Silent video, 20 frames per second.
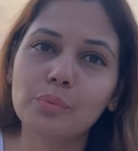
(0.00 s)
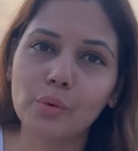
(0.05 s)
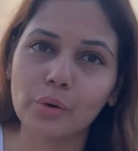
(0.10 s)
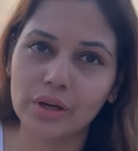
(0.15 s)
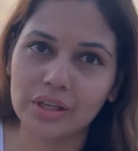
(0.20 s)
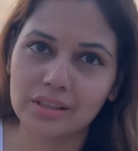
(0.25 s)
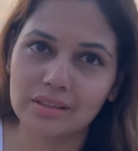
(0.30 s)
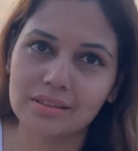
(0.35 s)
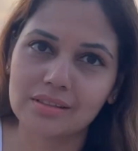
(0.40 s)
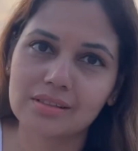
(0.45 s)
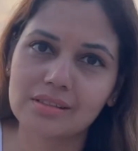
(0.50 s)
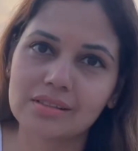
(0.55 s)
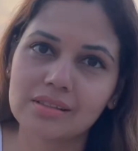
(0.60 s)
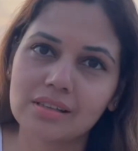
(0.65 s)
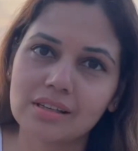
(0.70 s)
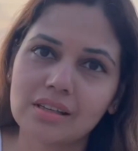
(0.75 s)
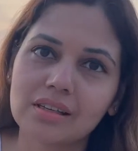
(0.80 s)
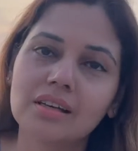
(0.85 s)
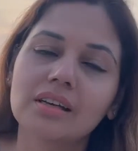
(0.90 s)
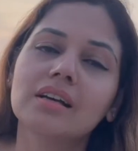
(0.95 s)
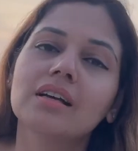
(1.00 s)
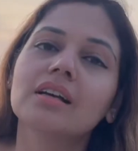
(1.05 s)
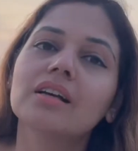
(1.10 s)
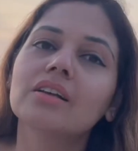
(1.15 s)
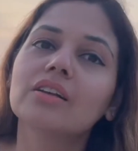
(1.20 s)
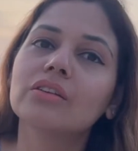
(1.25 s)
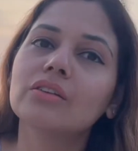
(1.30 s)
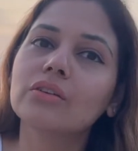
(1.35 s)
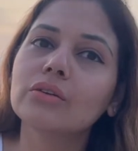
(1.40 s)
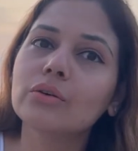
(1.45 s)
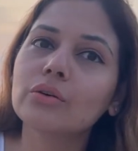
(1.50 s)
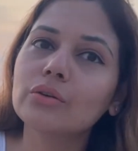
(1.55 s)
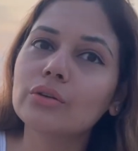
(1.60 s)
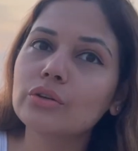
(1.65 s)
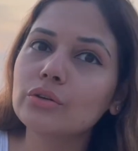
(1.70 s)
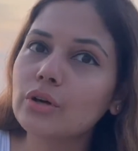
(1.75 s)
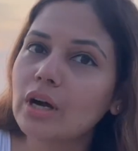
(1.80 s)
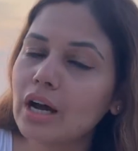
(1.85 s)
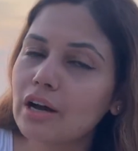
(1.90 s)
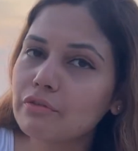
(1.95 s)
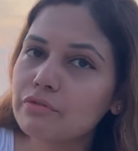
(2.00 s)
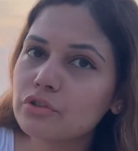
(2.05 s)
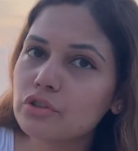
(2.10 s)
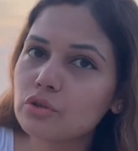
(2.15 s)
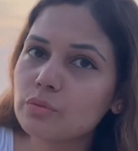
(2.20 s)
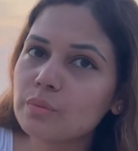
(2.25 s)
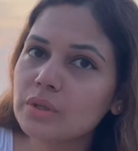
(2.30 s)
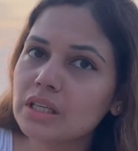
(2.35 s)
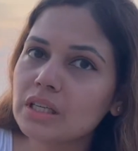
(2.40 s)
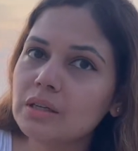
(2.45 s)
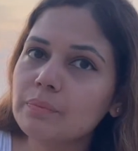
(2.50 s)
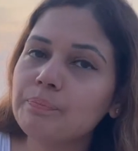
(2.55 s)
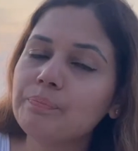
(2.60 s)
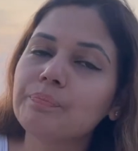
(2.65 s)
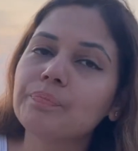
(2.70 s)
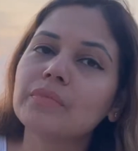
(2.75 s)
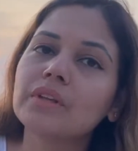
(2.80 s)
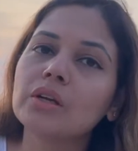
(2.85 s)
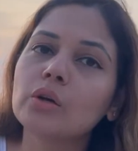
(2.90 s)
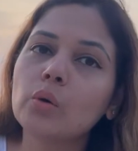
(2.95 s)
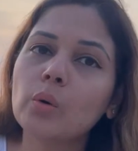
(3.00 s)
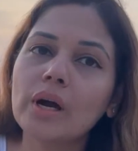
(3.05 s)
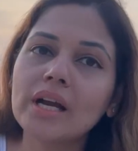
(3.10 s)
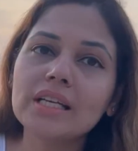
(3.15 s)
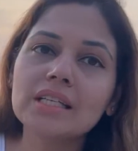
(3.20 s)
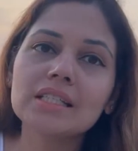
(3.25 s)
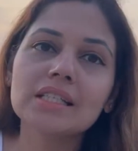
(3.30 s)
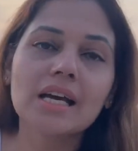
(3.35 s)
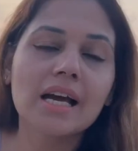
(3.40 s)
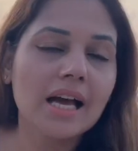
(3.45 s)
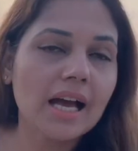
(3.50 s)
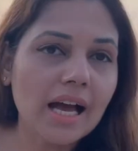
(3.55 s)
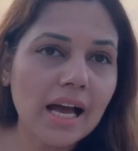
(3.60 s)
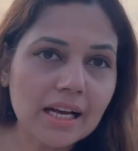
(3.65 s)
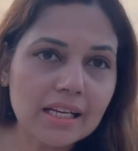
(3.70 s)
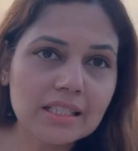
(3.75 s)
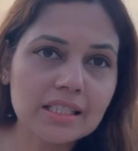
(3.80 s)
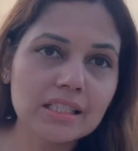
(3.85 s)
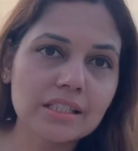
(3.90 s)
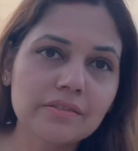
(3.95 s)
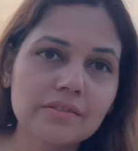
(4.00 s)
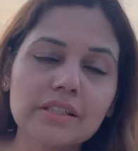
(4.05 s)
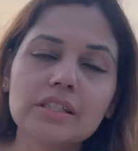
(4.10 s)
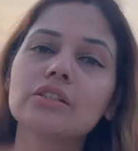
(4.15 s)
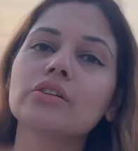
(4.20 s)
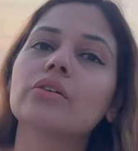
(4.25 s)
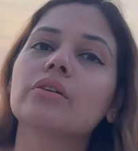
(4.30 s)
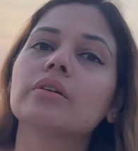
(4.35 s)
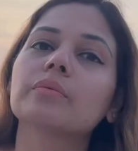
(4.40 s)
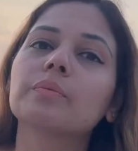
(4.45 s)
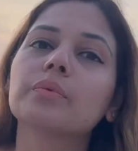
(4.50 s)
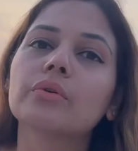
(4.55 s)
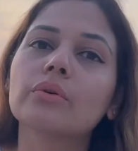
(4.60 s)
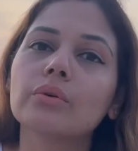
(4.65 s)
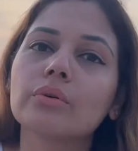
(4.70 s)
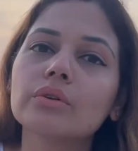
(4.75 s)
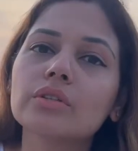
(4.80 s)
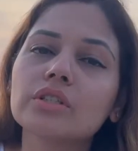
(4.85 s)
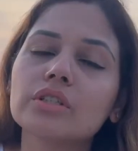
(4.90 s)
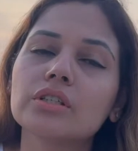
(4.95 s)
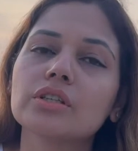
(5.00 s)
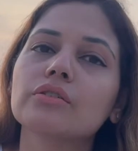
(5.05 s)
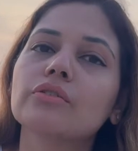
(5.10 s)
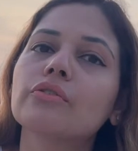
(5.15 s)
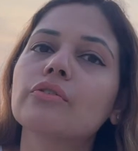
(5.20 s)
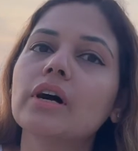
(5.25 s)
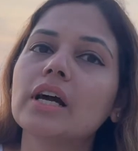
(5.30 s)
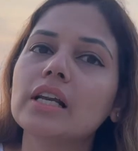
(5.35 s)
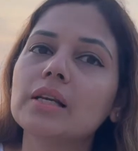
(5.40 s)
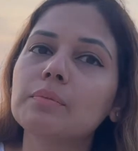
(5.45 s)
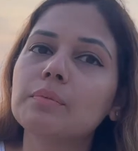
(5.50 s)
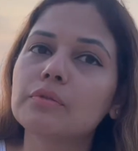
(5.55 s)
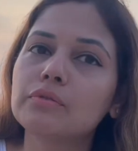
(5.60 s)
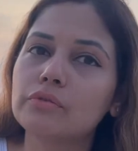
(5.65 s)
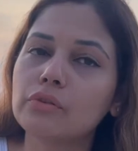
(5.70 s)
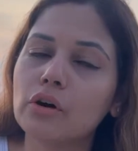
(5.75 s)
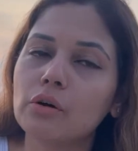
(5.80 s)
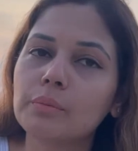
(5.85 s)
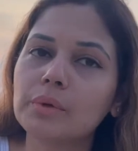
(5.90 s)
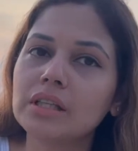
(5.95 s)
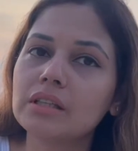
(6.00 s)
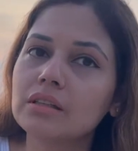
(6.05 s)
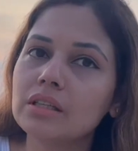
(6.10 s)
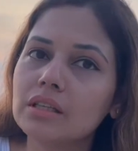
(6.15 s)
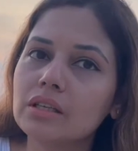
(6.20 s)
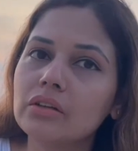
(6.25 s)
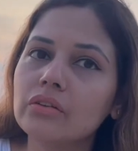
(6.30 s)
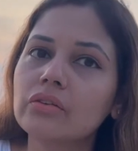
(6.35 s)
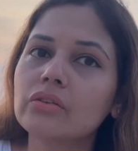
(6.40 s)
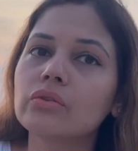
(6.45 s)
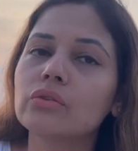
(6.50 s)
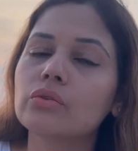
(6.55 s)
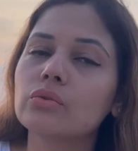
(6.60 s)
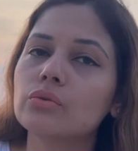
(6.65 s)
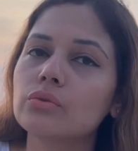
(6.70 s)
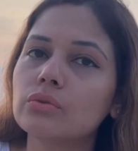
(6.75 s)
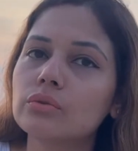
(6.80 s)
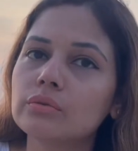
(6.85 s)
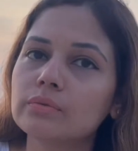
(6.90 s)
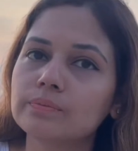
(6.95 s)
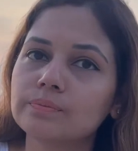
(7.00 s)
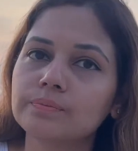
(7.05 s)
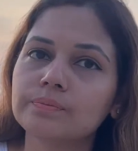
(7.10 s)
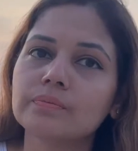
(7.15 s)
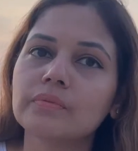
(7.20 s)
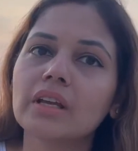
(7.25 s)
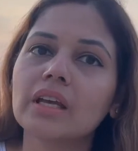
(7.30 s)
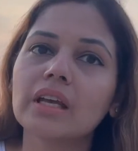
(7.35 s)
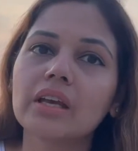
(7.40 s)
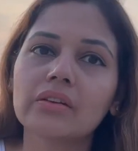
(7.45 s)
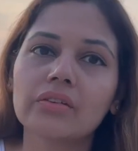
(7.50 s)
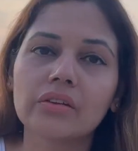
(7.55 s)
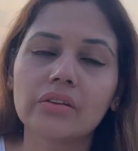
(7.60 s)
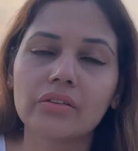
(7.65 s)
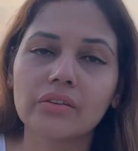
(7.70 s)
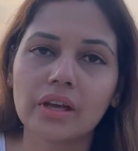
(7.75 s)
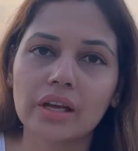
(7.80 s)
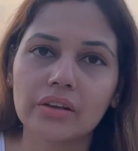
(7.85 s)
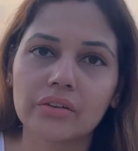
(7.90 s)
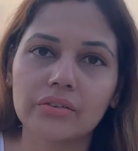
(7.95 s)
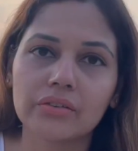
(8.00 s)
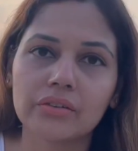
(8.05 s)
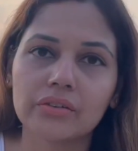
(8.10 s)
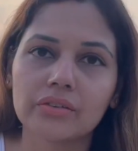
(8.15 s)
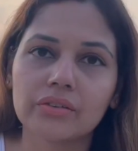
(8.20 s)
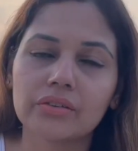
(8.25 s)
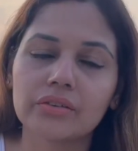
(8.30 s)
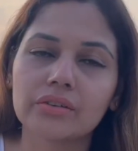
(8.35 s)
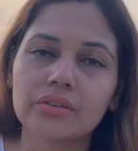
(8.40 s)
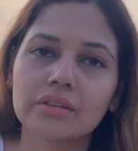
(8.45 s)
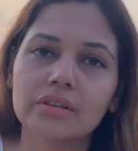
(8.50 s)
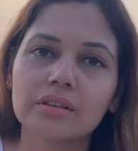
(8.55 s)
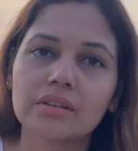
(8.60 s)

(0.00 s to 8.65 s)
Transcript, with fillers: points. So you have to be quite active in your approach while performing these two exercises.